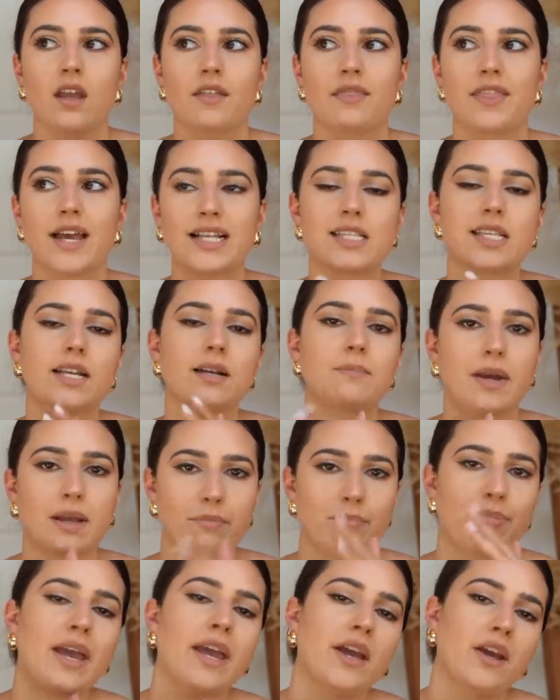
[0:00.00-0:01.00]
that's like my
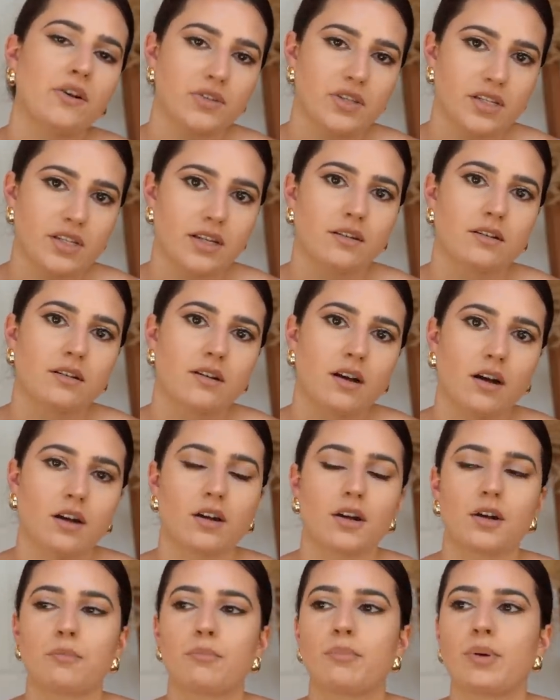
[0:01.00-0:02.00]
pale skin
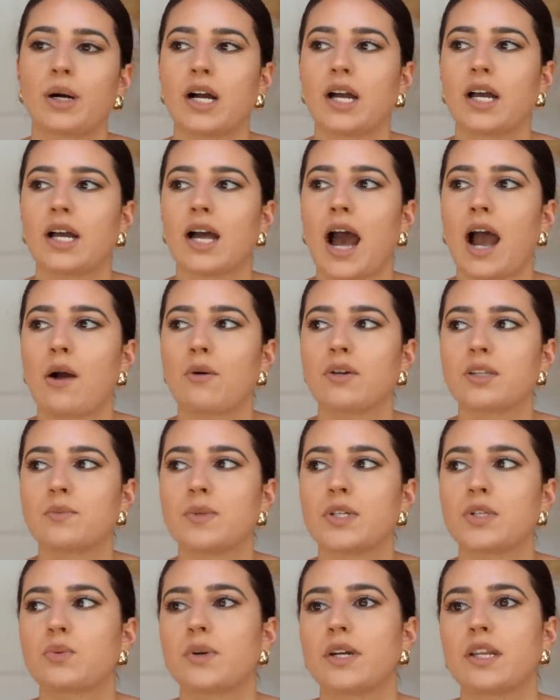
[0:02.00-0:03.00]
color, but I was
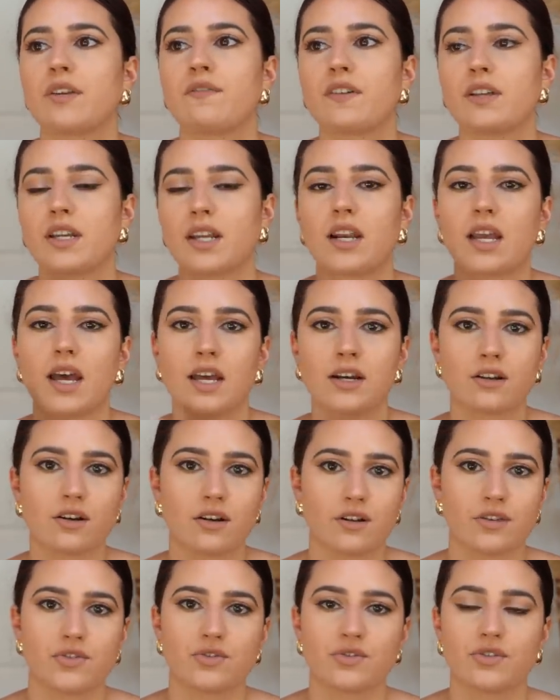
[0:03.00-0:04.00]
between vanilla and
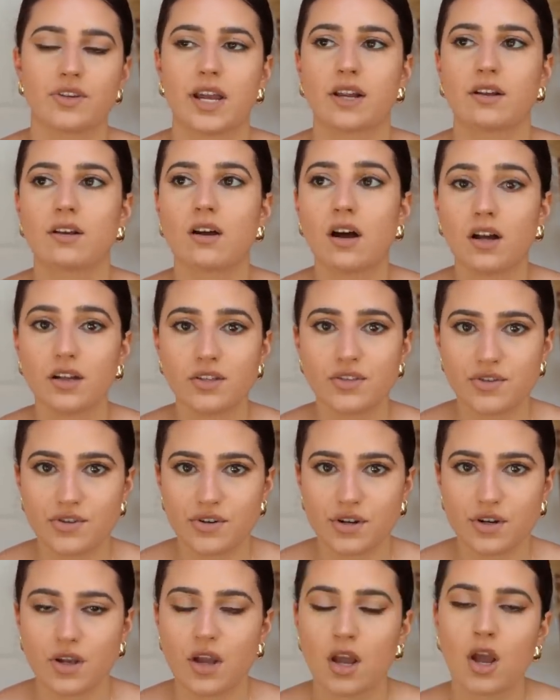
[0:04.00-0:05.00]
custard, and
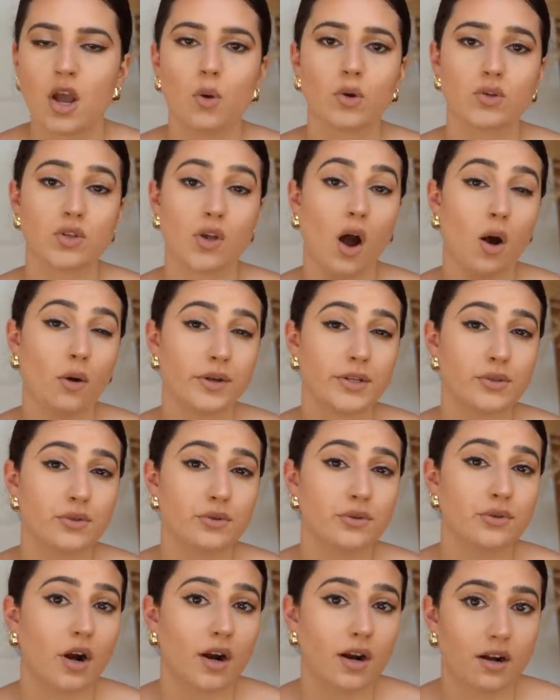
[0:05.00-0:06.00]
custard was always
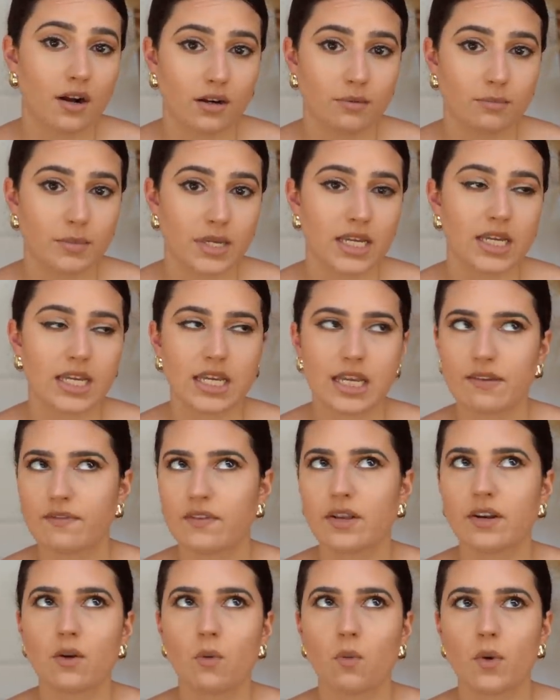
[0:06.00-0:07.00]
too dark on me,
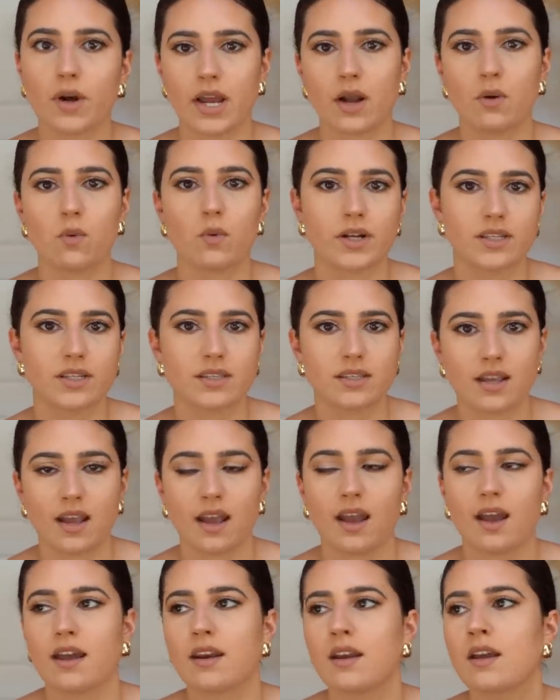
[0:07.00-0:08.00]
even when I was
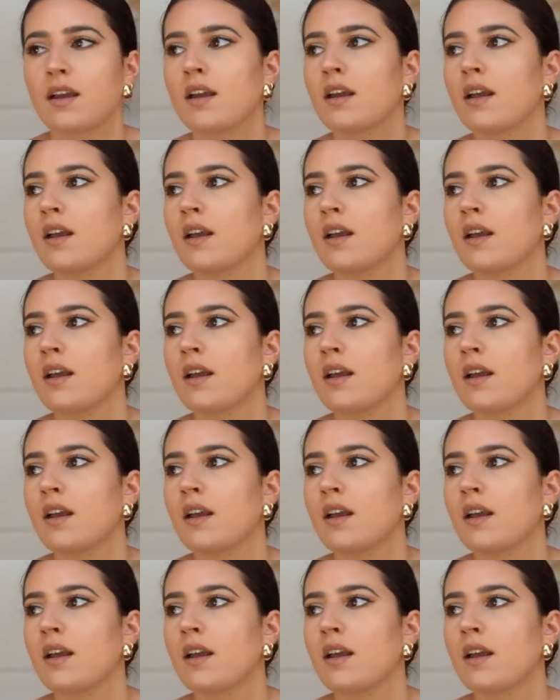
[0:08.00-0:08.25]
tan.